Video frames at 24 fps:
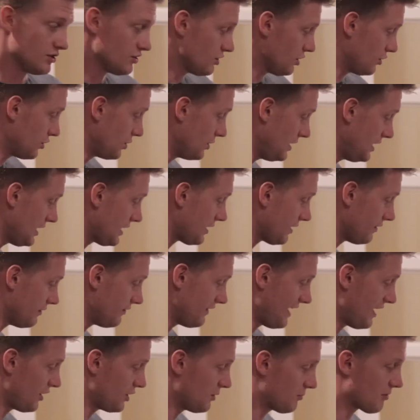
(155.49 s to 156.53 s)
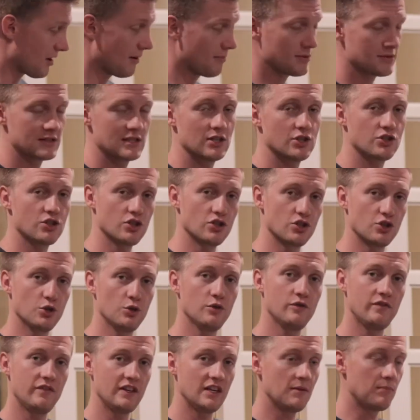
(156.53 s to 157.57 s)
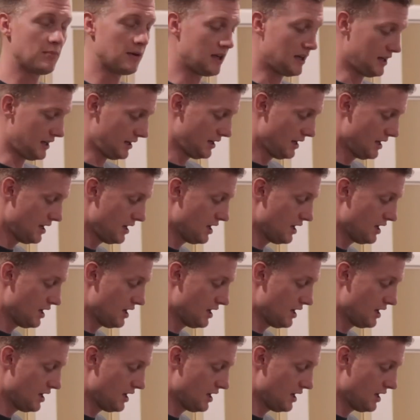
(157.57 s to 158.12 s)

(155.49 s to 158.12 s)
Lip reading: So unique value proposition, UVP.